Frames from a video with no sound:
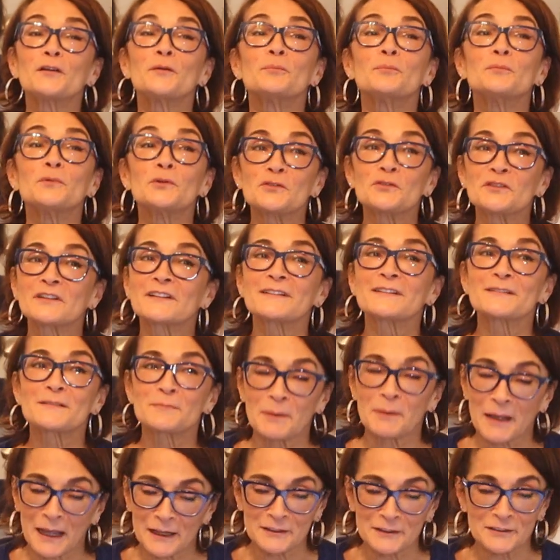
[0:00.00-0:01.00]
music in
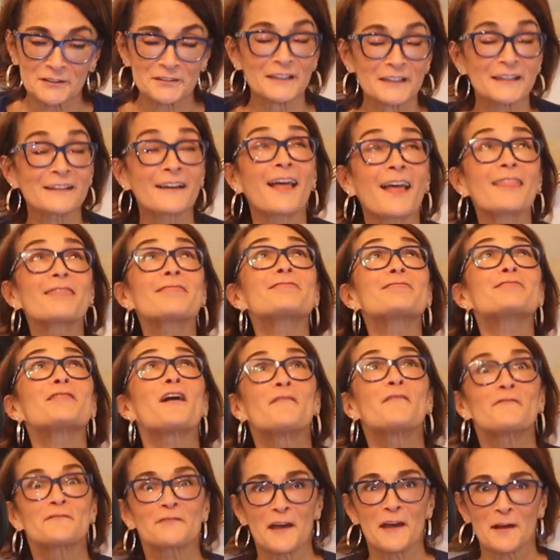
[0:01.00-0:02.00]
Spanish. And I
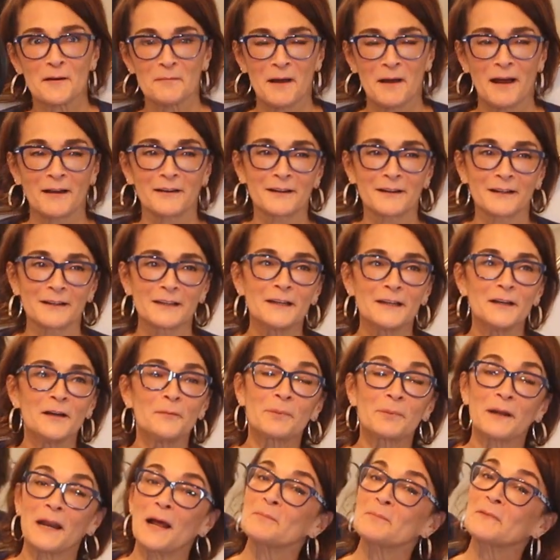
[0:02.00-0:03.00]
love that about her.
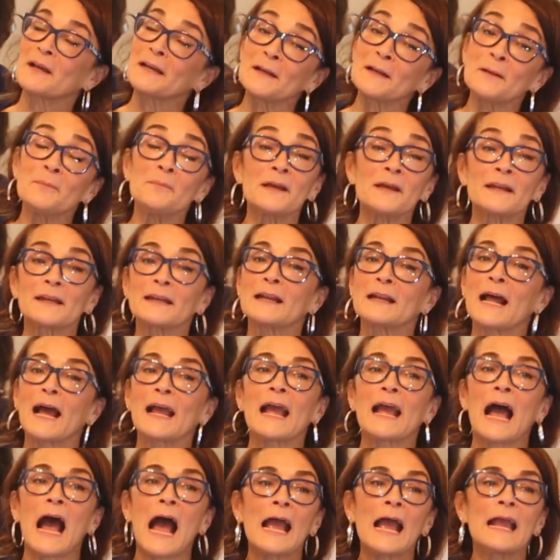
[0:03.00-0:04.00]
But I'm going to admit
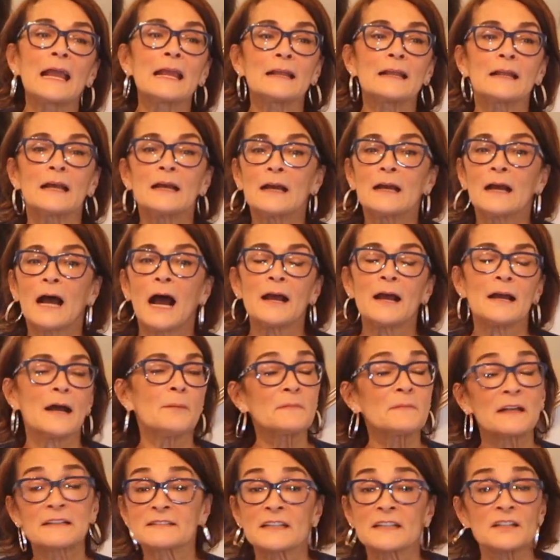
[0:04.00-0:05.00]
it.
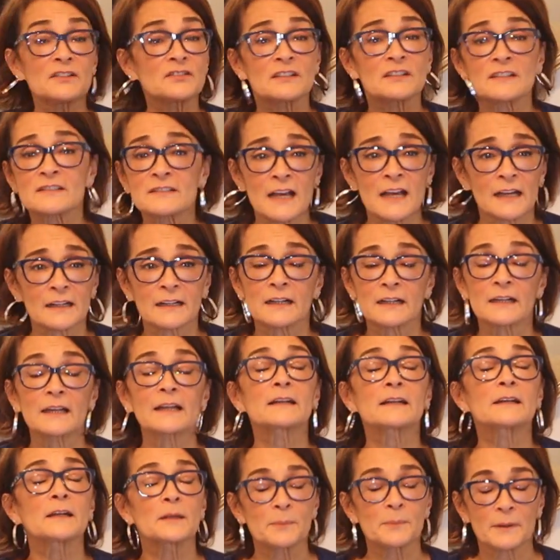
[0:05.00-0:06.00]
I'm not saying she's not
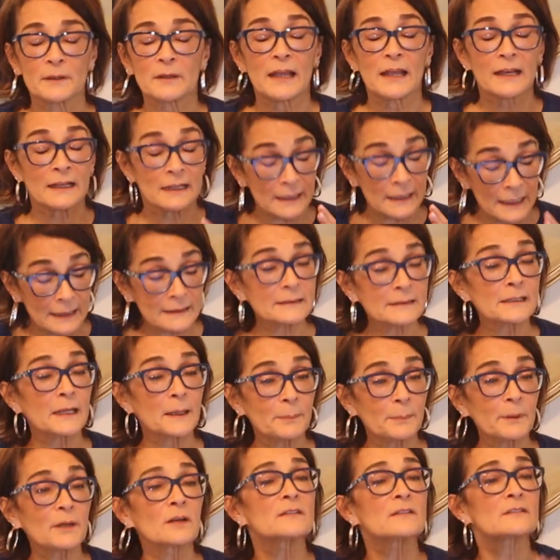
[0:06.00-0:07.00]

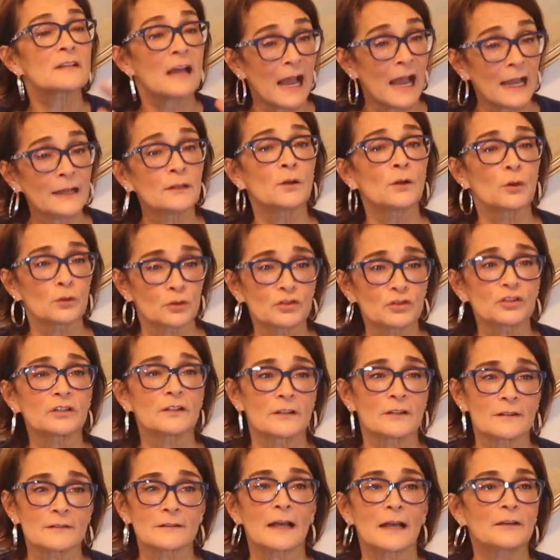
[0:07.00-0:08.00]
eclectic because I know
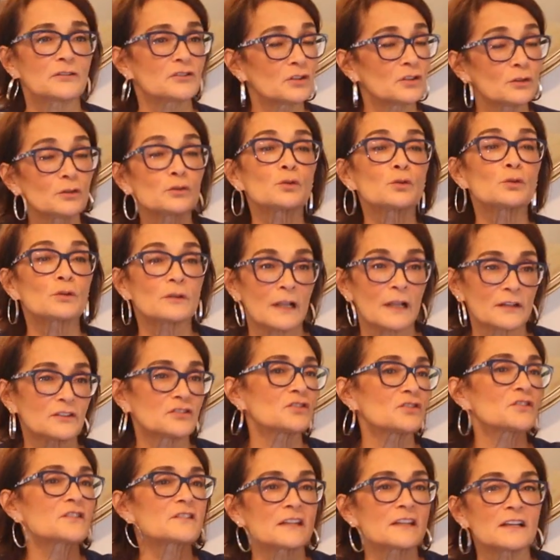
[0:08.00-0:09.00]
she is. She'll
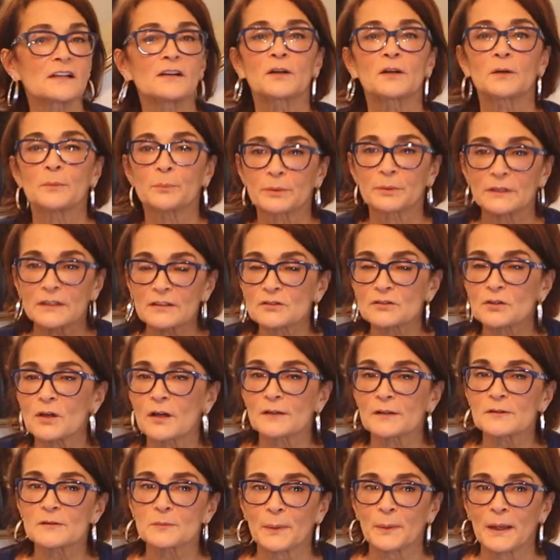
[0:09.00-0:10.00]
sing a complete
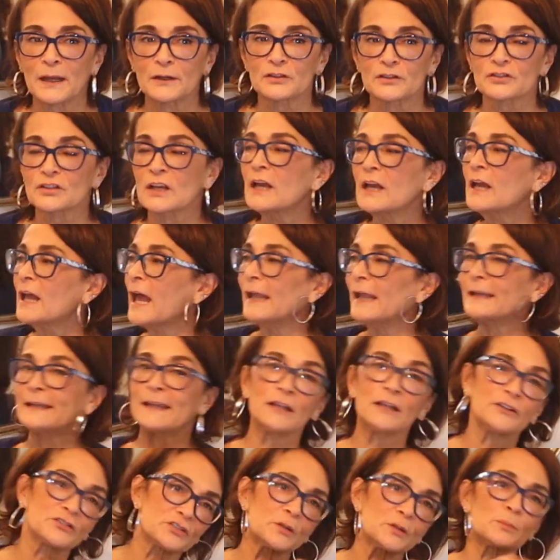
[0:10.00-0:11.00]
song in Spanish and
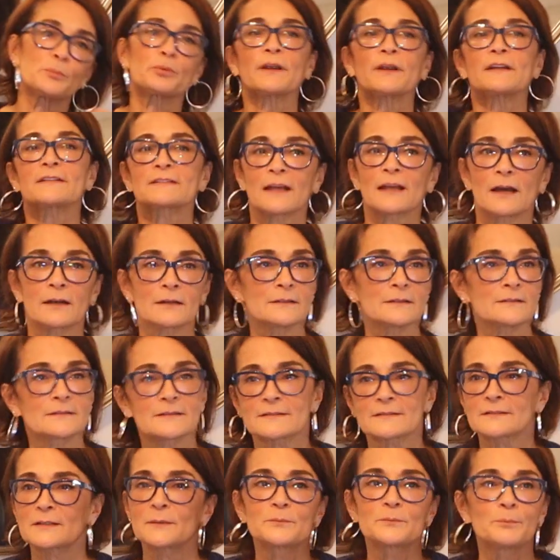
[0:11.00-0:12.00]
then she breaks out
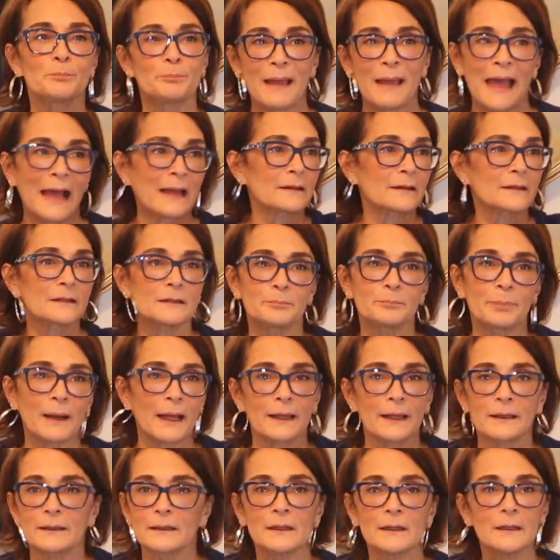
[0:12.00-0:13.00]
into some ballad
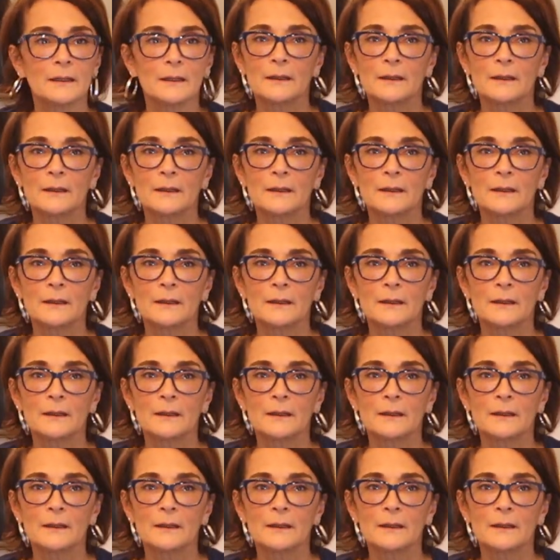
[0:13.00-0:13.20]
by,